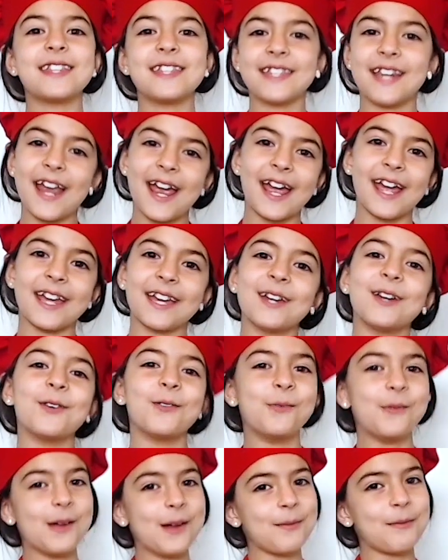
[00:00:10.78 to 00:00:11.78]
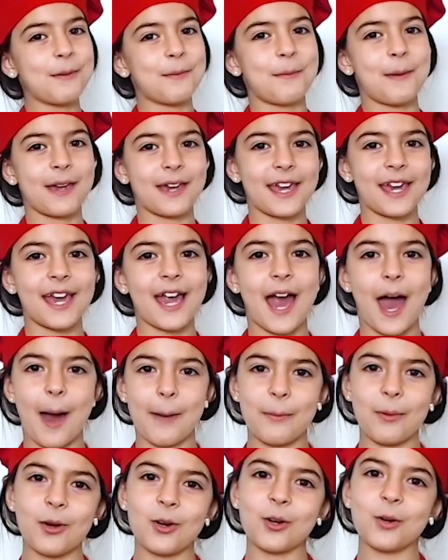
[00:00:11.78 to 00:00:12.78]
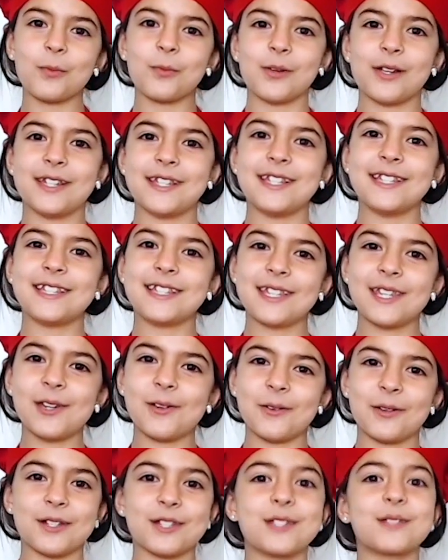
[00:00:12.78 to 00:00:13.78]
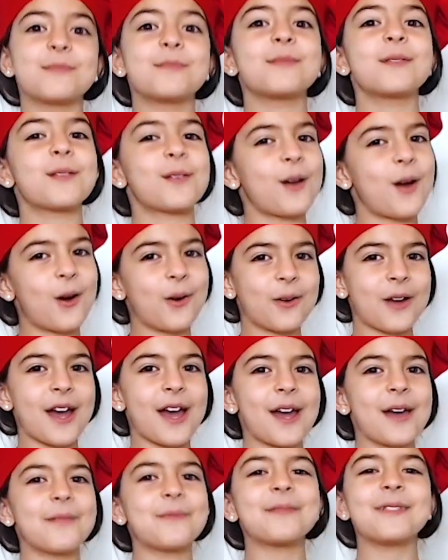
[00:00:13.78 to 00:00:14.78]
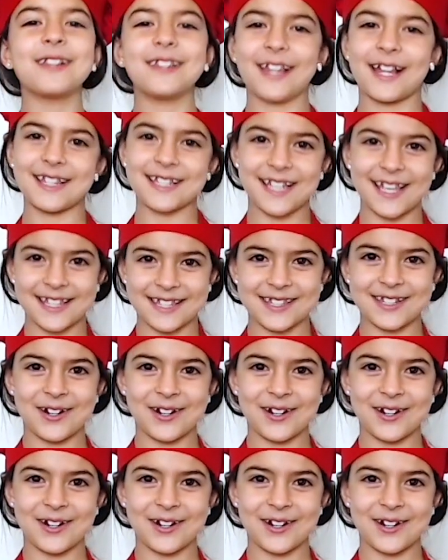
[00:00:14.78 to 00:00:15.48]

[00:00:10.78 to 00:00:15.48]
Today, we'll be making apple caprese skewers. Okay, let's get